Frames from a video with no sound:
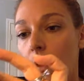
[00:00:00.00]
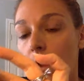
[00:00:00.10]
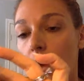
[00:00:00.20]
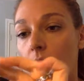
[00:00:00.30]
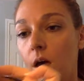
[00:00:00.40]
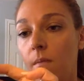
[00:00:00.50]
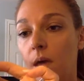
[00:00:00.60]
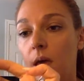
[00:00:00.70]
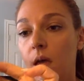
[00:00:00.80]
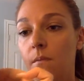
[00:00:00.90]

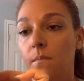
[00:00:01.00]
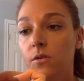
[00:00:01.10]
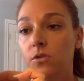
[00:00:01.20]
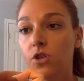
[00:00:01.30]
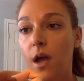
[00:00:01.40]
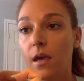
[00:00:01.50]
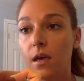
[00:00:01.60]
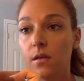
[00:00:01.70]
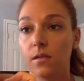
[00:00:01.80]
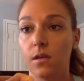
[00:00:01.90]
And meal
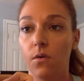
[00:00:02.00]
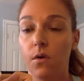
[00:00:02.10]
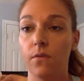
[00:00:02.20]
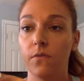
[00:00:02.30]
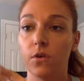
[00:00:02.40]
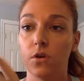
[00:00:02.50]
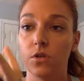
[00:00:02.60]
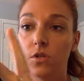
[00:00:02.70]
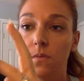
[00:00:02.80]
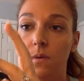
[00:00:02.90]
tracking. So if you're a
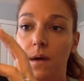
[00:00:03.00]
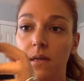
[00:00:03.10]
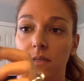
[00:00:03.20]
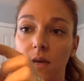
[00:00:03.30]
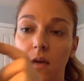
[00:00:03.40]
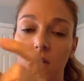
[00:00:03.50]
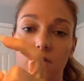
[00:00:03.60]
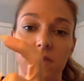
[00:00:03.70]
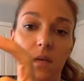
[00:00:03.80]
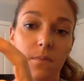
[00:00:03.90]
2B mindset, you'll
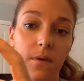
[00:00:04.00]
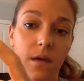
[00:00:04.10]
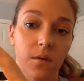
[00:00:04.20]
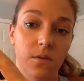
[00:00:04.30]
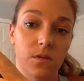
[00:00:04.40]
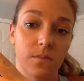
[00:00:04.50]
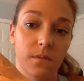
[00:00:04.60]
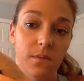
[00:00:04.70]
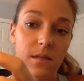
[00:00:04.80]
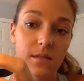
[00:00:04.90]
say played it with 2B
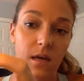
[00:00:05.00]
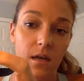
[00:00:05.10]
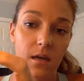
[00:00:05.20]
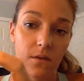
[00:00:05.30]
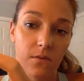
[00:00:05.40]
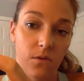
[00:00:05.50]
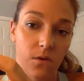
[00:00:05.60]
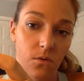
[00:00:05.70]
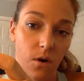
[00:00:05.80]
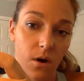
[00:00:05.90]
mindset. If
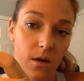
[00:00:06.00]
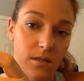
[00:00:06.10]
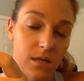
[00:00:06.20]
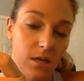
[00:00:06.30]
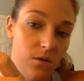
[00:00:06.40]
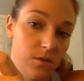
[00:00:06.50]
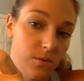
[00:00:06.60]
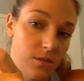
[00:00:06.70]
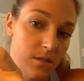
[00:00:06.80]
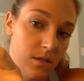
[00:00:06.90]
you are a containers
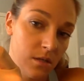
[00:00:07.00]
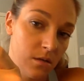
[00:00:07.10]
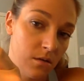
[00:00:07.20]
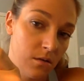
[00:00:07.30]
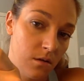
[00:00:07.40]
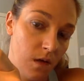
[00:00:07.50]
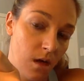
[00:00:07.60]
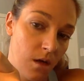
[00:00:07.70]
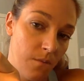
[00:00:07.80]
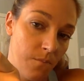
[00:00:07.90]
person,
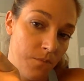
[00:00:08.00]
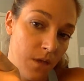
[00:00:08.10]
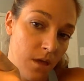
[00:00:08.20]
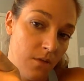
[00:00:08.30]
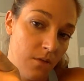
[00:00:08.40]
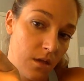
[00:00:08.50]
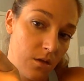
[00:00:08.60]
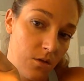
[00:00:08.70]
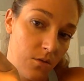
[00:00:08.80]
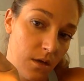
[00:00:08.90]
then
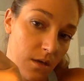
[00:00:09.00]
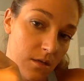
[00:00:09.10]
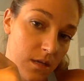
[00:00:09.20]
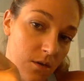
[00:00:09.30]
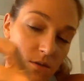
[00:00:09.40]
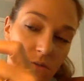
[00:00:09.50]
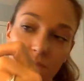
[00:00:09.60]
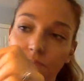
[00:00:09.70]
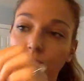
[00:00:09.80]
you hit containers.